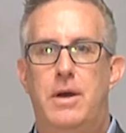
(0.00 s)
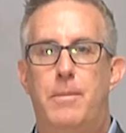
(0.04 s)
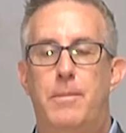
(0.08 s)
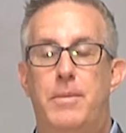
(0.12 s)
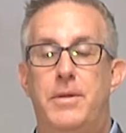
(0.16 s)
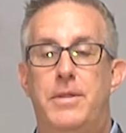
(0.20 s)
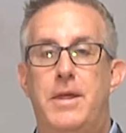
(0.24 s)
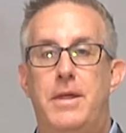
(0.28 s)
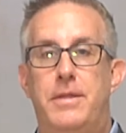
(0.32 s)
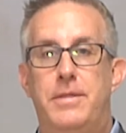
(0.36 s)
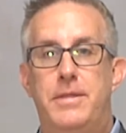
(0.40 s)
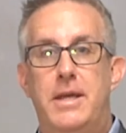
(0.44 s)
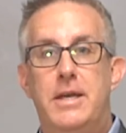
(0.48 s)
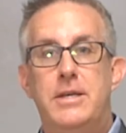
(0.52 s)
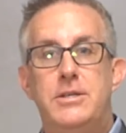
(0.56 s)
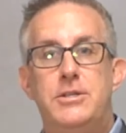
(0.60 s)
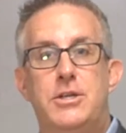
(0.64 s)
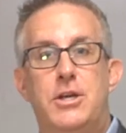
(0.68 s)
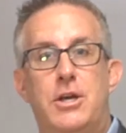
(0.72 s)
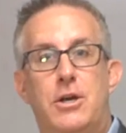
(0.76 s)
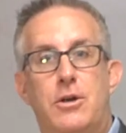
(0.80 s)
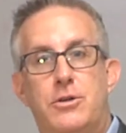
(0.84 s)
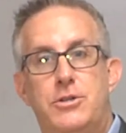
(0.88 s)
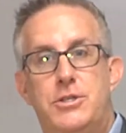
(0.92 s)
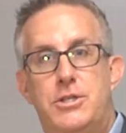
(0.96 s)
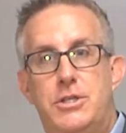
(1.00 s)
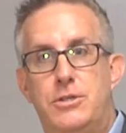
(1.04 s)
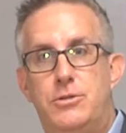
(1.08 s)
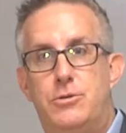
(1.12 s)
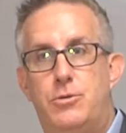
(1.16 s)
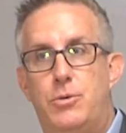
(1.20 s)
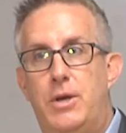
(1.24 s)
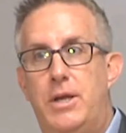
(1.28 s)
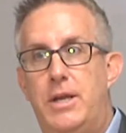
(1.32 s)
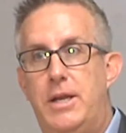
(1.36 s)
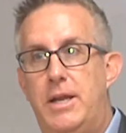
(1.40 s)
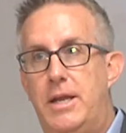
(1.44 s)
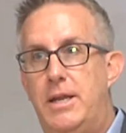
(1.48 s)
But then this year, she's
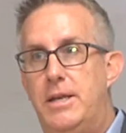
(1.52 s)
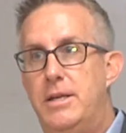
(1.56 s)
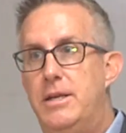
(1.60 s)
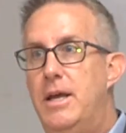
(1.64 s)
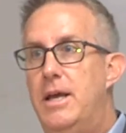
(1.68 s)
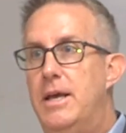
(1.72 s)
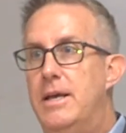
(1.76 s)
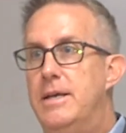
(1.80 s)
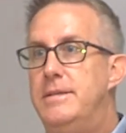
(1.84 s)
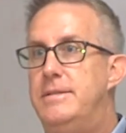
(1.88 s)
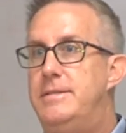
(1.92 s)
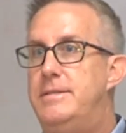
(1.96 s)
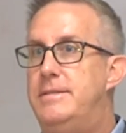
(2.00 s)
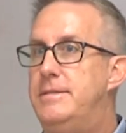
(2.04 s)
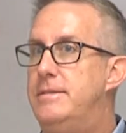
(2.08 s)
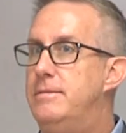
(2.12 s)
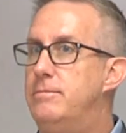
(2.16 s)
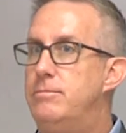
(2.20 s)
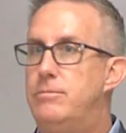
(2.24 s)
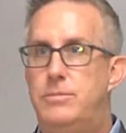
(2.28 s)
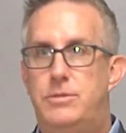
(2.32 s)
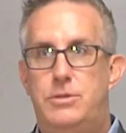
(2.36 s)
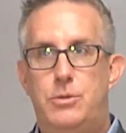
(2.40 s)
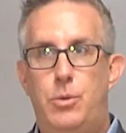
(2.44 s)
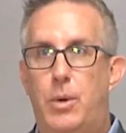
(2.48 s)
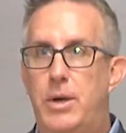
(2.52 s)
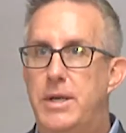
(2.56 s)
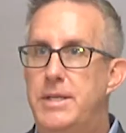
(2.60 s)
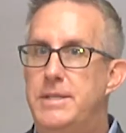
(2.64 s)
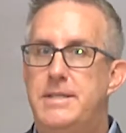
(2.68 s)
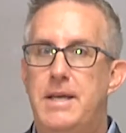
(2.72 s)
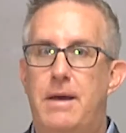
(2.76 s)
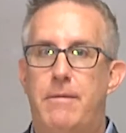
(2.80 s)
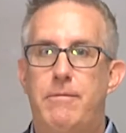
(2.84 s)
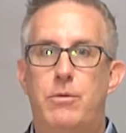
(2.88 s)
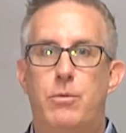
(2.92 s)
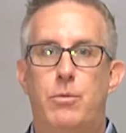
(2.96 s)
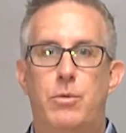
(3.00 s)
reading
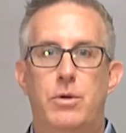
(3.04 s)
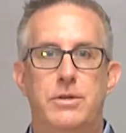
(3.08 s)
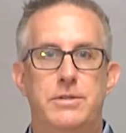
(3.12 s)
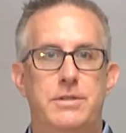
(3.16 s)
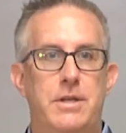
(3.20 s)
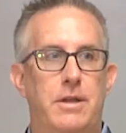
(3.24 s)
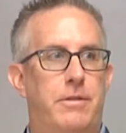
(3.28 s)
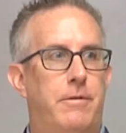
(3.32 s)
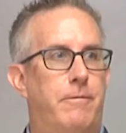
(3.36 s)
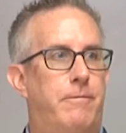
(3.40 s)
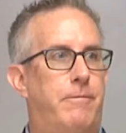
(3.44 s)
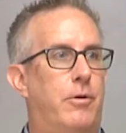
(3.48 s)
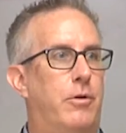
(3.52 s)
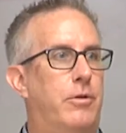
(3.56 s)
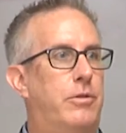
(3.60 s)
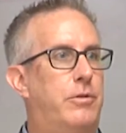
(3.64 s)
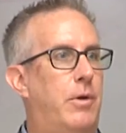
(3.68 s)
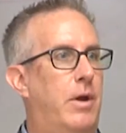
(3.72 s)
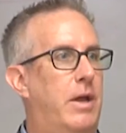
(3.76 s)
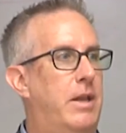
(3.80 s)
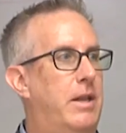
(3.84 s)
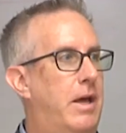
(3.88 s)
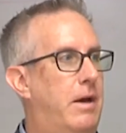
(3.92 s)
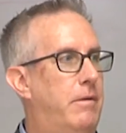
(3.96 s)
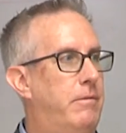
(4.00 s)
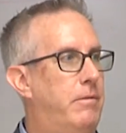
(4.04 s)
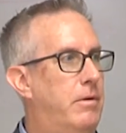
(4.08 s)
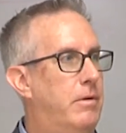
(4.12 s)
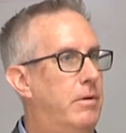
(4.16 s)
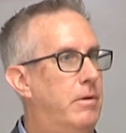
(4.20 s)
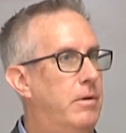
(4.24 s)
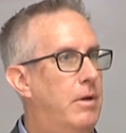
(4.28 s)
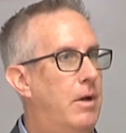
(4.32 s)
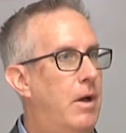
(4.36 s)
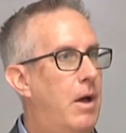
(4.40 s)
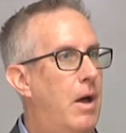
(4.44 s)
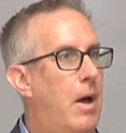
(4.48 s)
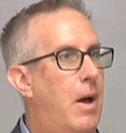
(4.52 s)
27 words at the 4th grade level.
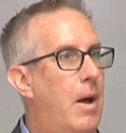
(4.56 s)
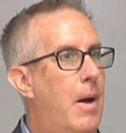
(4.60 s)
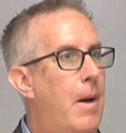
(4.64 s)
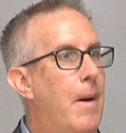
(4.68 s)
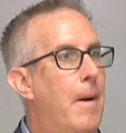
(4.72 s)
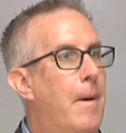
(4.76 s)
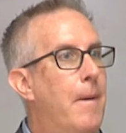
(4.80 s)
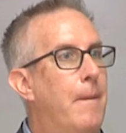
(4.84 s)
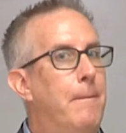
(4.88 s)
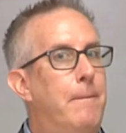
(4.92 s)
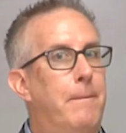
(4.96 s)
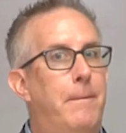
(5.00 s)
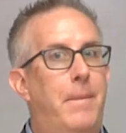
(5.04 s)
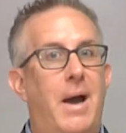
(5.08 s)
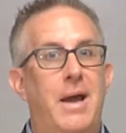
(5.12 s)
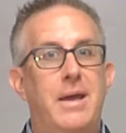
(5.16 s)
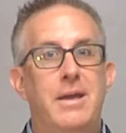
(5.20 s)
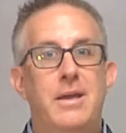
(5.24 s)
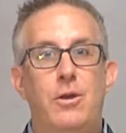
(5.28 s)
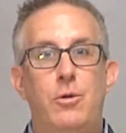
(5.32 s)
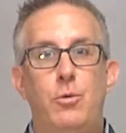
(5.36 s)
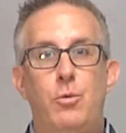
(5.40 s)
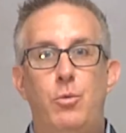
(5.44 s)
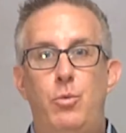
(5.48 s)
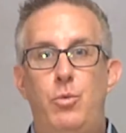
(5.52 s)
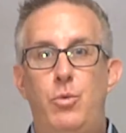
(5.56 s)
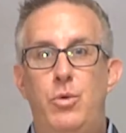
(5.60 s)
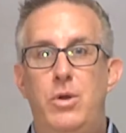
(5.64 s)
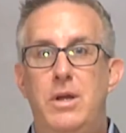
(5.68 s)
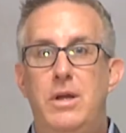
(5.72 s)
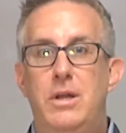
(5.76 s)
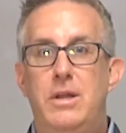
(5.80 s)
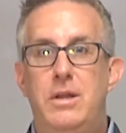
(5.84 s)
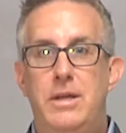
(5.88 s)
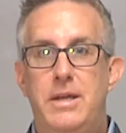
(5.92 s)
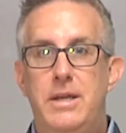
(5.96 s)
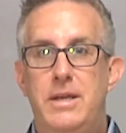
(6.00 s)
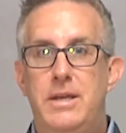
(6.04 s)
But you
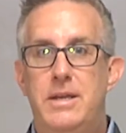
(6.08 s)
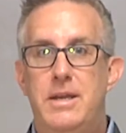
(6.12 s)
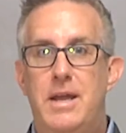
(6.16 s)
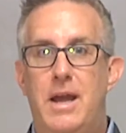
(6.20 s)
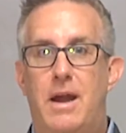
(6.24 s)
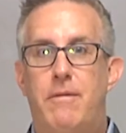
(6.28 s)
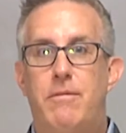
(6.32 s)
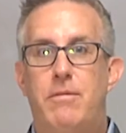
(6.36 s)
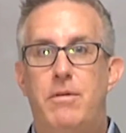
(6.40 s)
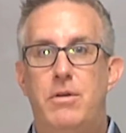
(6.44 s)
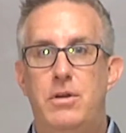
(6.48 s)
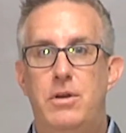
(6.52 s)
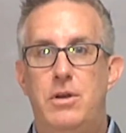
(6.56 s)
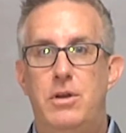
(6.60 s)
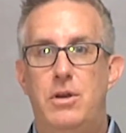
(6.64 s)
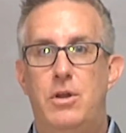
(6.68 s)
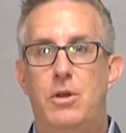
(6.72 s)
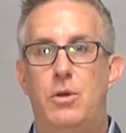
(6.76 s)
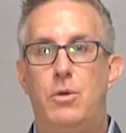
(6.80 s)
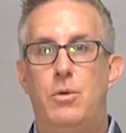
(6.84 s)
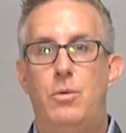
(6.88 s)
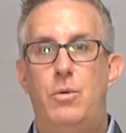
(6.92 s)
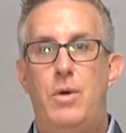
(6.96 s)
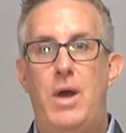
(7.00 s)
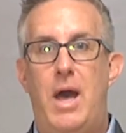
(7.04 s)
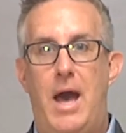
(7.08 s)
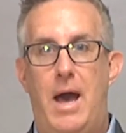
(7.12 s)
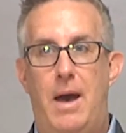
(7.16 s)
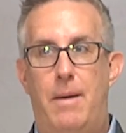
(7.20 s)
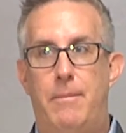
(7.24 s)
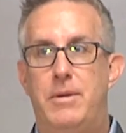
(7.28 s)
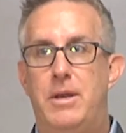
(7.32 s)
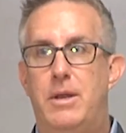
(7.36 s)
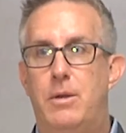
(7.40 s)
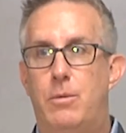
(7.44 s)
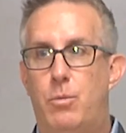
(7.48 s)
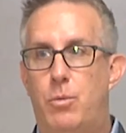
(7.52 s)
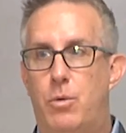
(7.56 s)
really never knew how
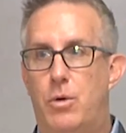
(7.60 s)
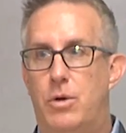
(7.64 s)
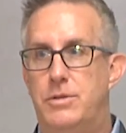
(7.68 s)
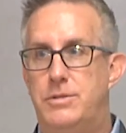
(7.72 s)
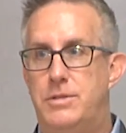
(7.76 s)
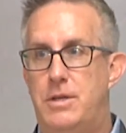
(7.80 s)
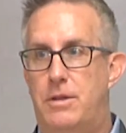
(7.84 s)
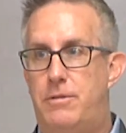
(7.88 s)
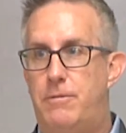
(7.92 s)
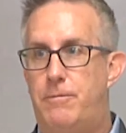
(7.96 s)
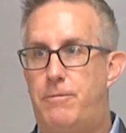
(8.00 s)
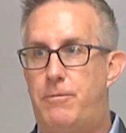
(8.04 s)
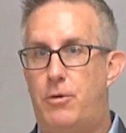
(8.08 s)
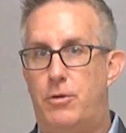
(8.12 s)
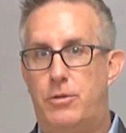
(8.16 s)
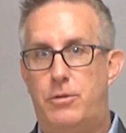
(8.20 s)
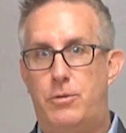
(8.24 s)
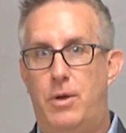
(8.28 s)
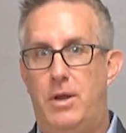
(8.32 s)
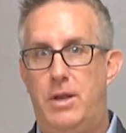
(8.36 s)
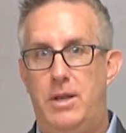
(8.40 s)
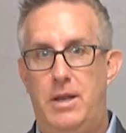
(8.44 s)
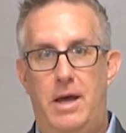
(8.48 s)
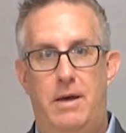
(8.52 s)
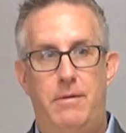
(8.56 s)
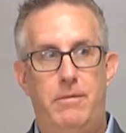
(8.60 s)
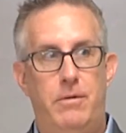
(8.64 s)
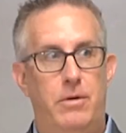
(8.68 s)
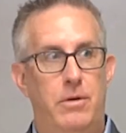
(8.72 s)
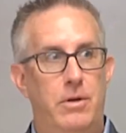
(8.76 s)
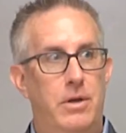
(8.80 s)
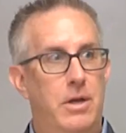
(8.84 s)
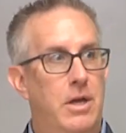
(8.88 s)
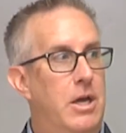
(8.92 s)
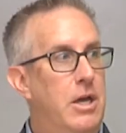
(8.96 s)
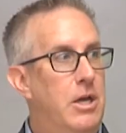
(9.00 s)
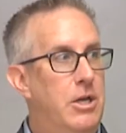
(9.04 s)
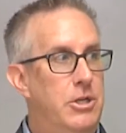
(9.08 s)
many words at the 4th grade level
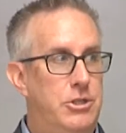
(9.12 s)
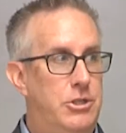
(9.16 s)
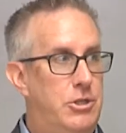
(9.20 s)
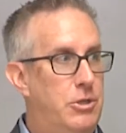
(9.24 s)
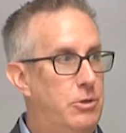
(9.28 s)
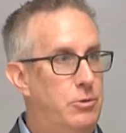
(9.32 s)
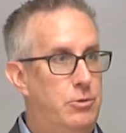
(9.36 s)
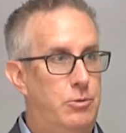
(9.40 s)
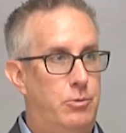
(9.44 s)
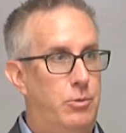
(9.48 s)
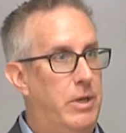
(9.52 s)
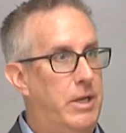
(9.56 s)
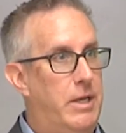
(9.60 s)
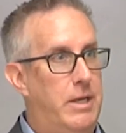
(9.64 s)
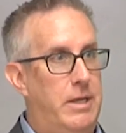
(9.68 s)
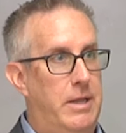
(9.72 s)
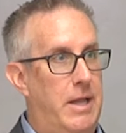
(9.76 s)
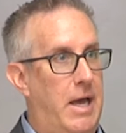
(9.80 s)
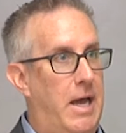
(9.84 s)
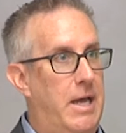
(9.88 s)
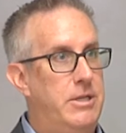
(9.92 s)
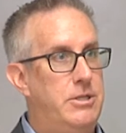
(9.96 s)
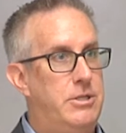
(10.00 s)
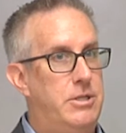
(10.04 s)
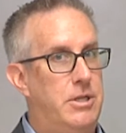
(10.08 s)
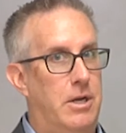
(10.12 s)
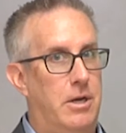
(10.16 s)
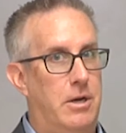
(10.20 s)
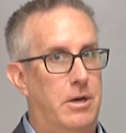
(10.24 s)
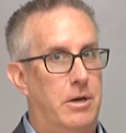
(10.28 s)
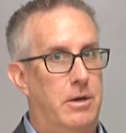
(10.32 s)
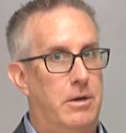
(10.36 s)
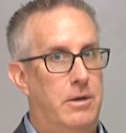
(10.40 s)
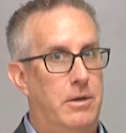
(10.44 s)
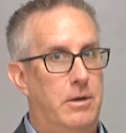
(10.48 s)
she was reading last year.